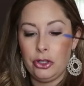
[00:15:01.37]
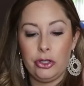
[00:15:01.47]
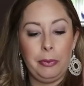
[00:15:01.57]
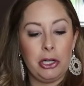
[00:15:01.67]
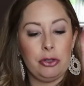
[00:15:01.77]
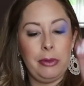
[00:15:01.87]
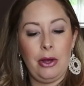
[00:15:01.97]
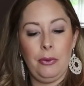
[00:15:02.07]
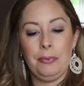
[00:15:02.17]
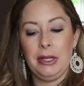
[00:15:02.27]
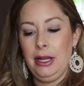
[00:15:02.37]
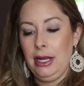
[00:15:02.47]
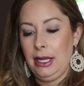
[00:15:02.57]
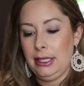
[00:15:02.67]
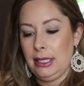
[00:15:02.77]
to just brush them out.
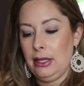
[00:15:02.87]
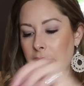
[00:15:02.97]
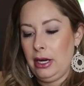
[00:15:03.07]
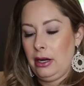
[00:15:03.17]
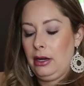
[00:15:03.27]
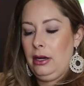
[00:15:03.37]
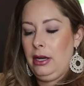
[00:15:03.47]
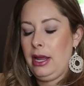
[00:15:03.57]
It's in there.